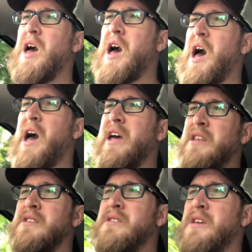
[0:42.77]

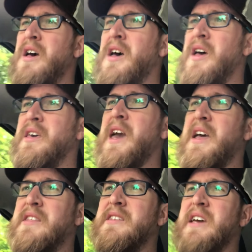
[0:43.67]
and uh, yeah,
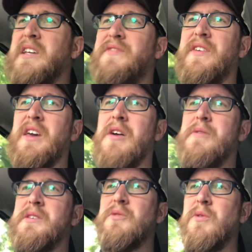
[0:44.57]
today's video
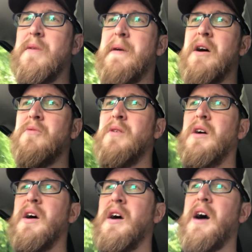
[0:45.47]
is all about
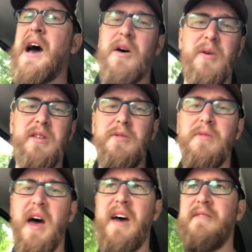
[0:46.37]
how I do
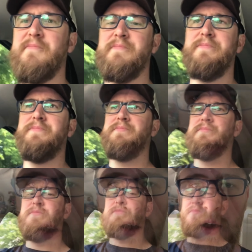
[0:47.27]
that.
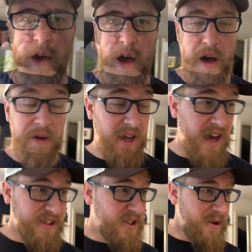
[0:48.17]

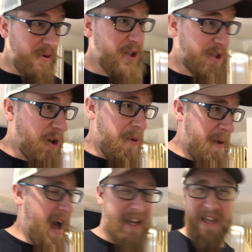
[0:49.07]
Okay, so we just got
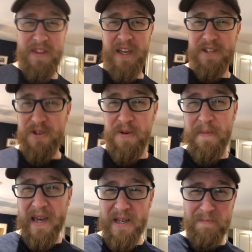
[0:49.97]
back, and these are the
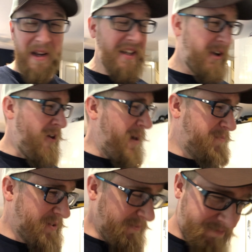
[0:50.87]
biggest bloody
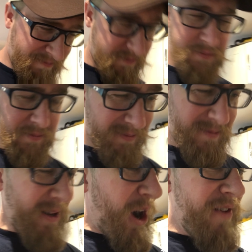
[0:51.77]
crabs
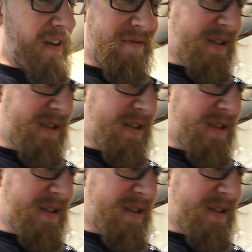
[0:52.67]
I've ever